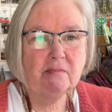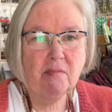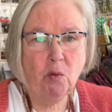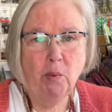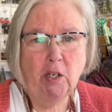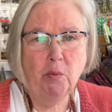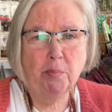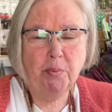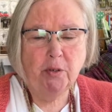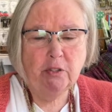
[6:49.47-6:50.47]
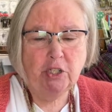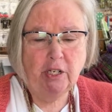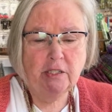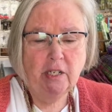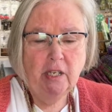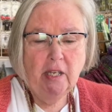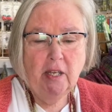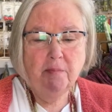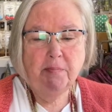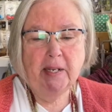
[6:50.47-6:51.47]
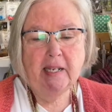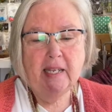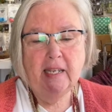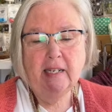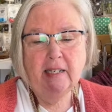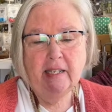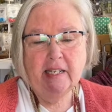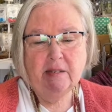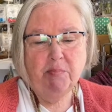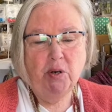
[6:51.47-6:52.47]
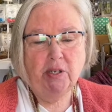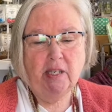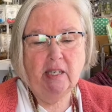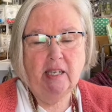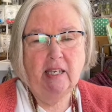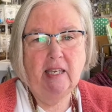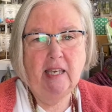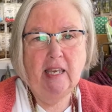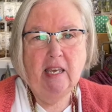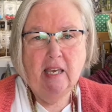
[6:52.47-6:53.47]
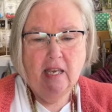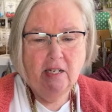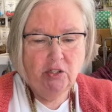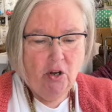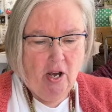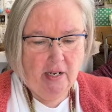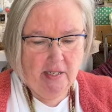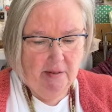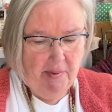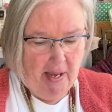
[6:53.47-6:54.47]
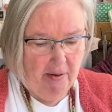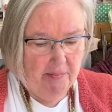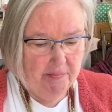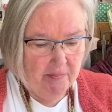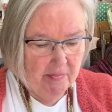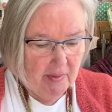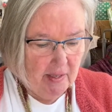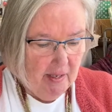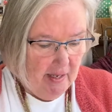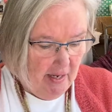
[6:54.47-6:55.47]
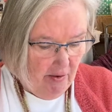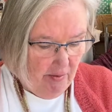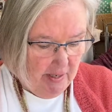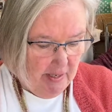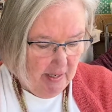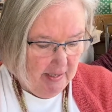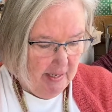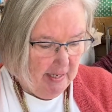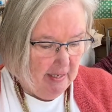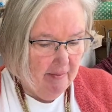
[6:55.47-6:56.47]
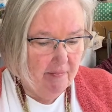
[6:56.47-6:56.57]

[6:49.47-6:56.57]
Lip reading: way to approach it. But in this book, he talks about Aran knitting,